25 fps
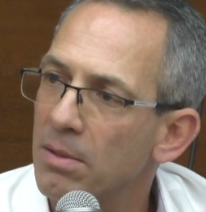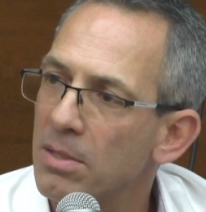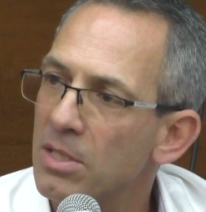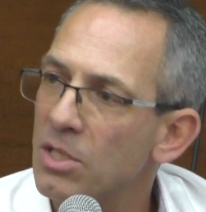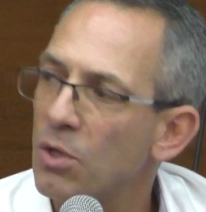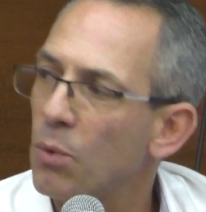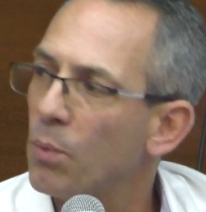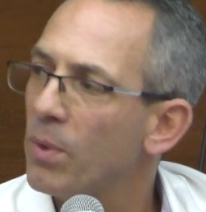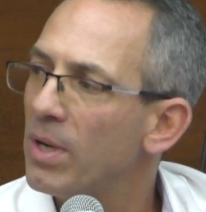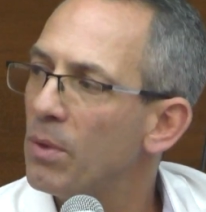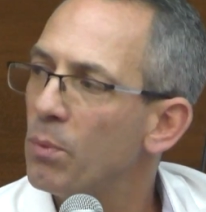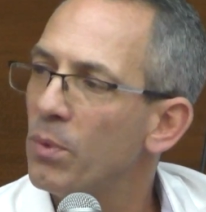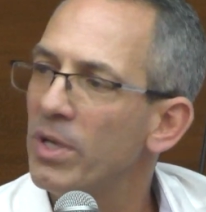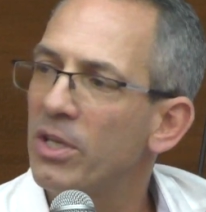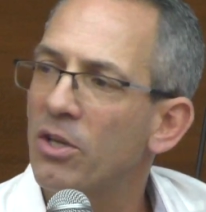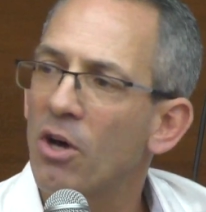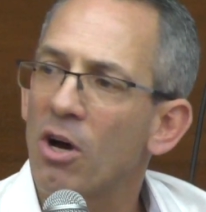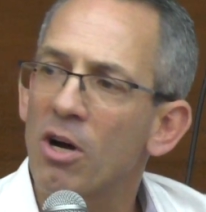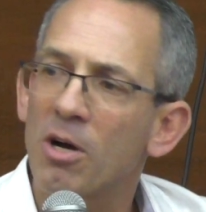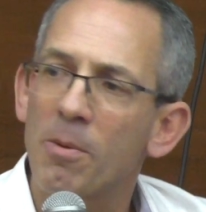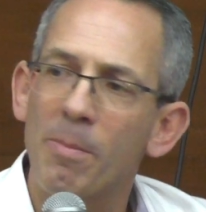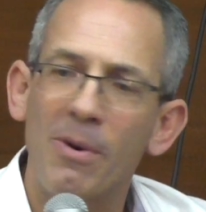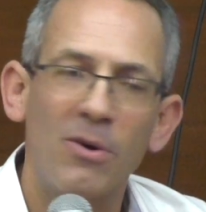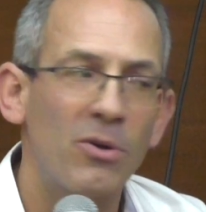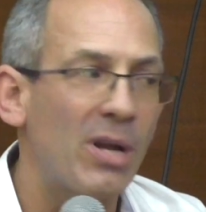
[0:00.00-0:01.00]
So when we
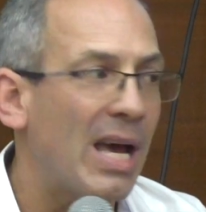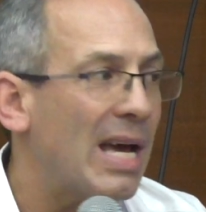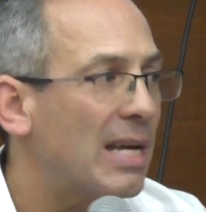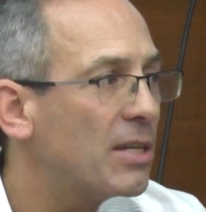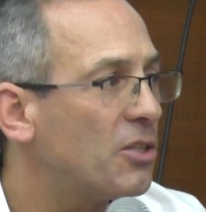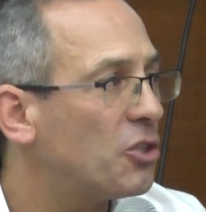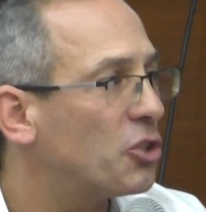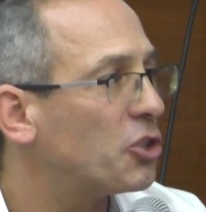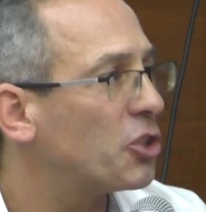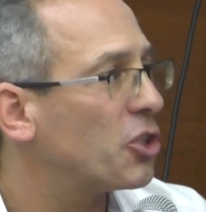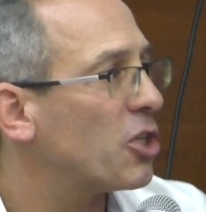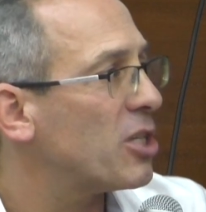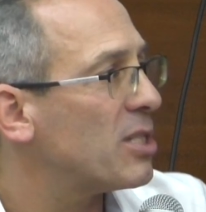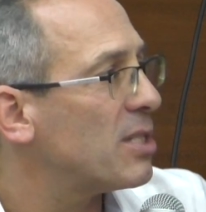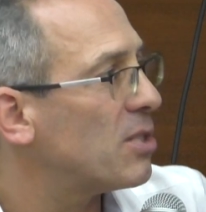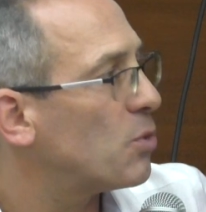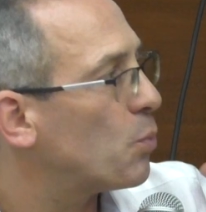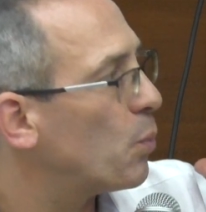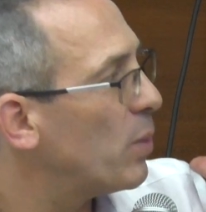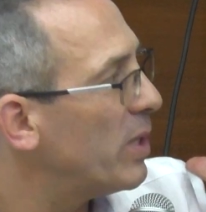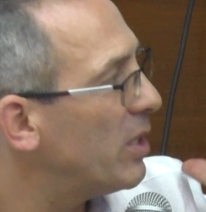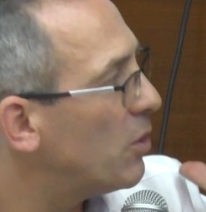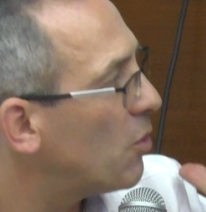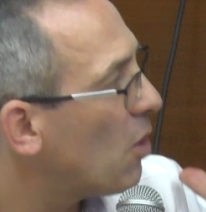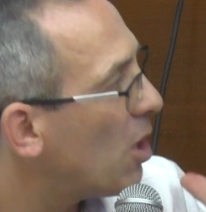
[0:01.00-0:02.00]
talk about
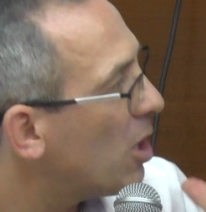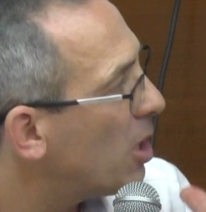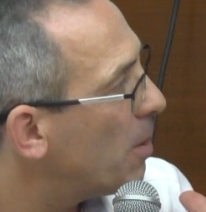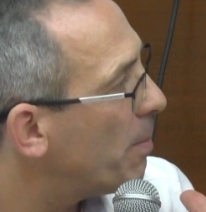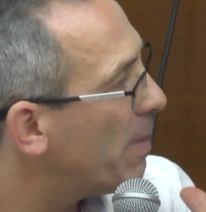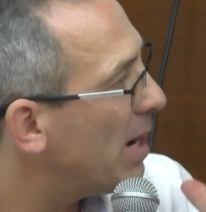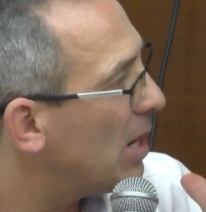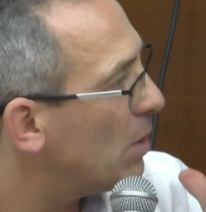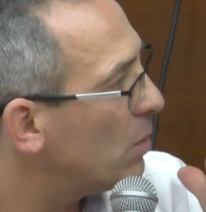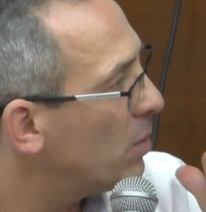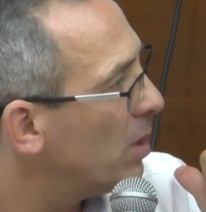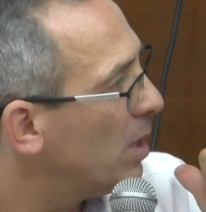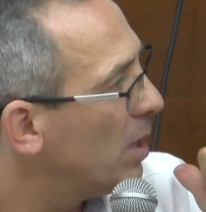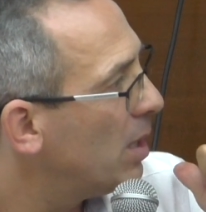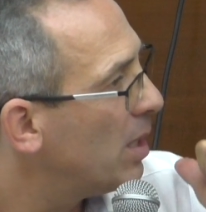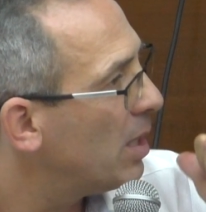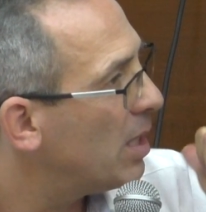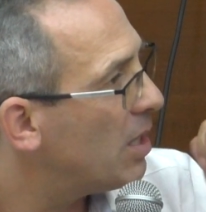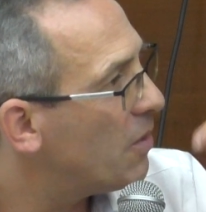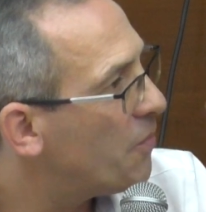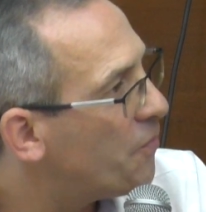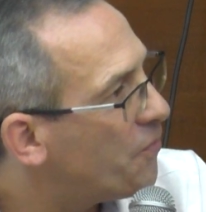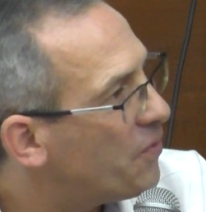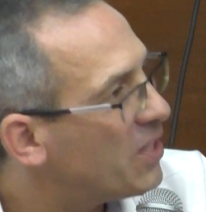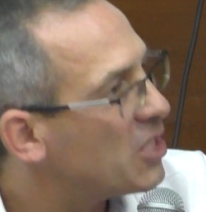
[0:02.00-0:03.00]
antitrust, we talk about
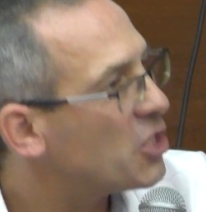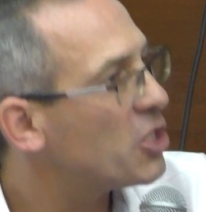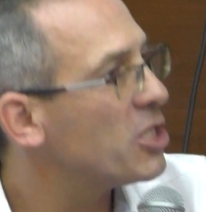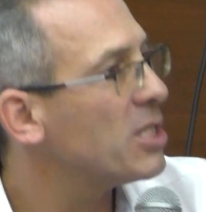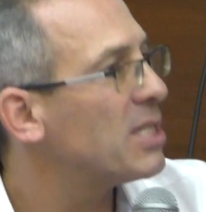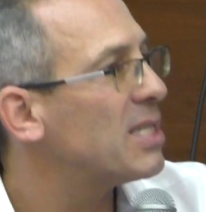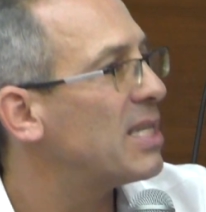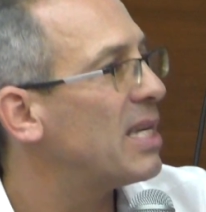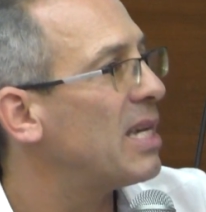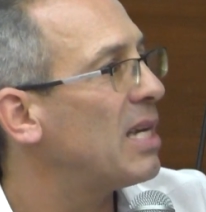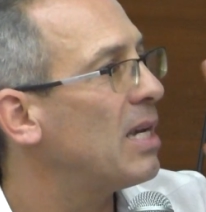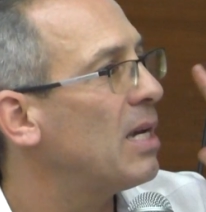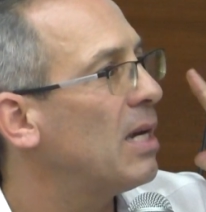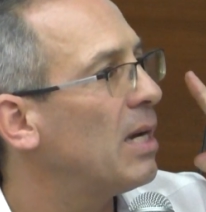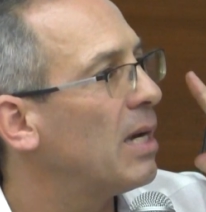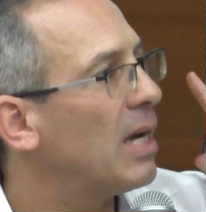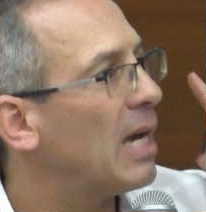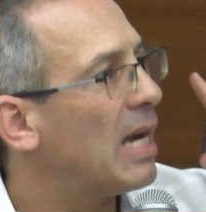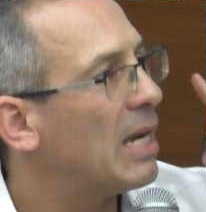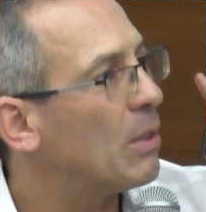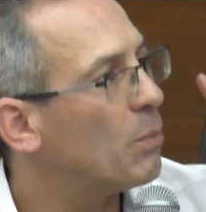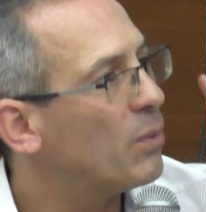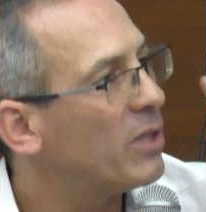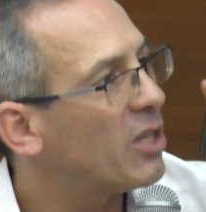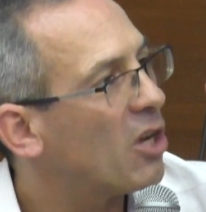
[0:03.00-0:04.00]
efficiency
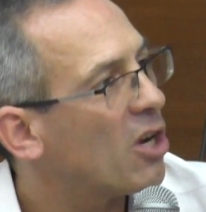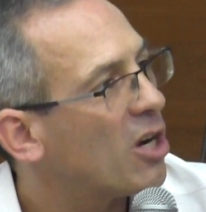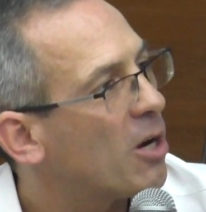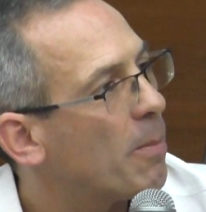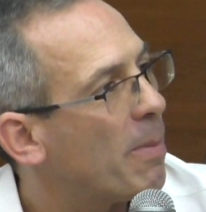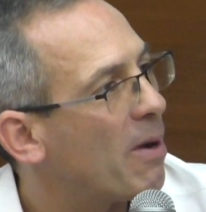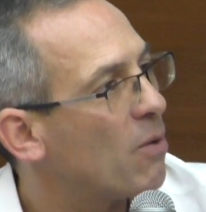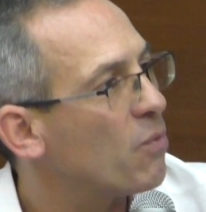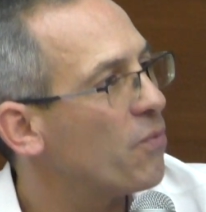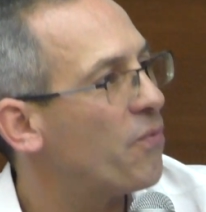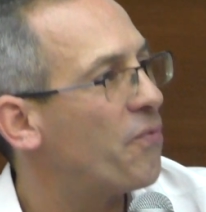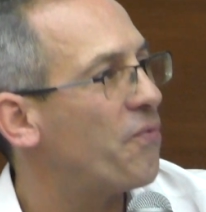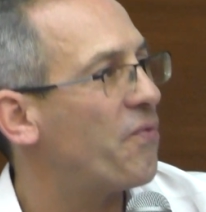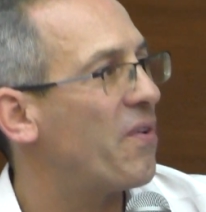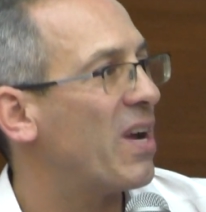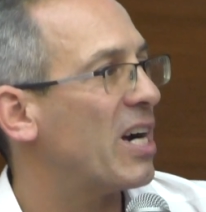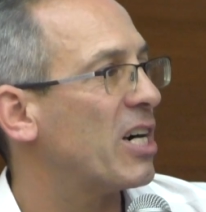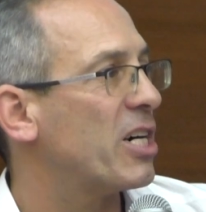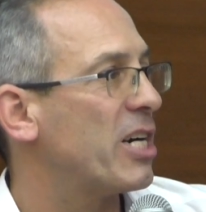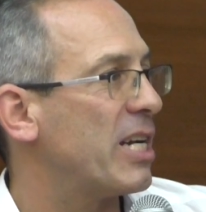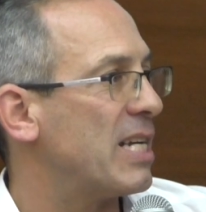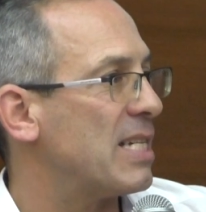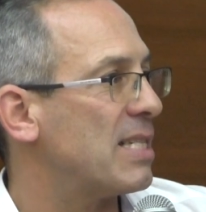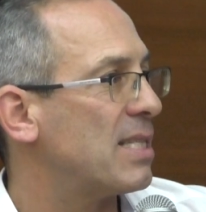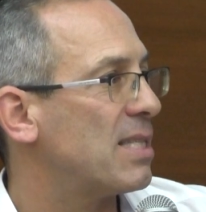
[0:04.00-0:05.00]
and we talk about
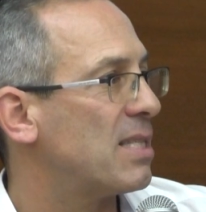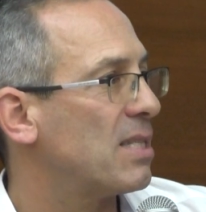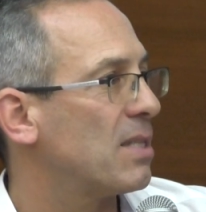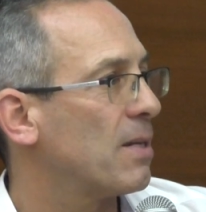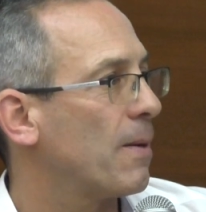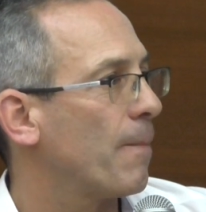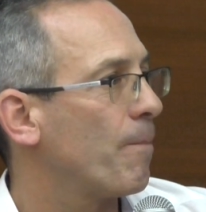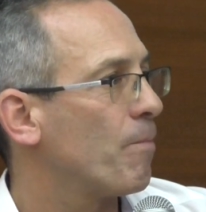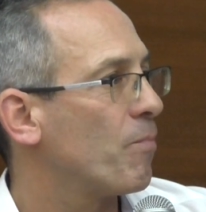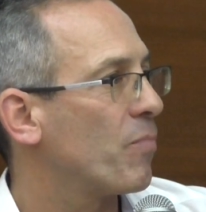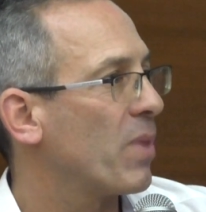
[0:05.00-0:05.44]
fairness.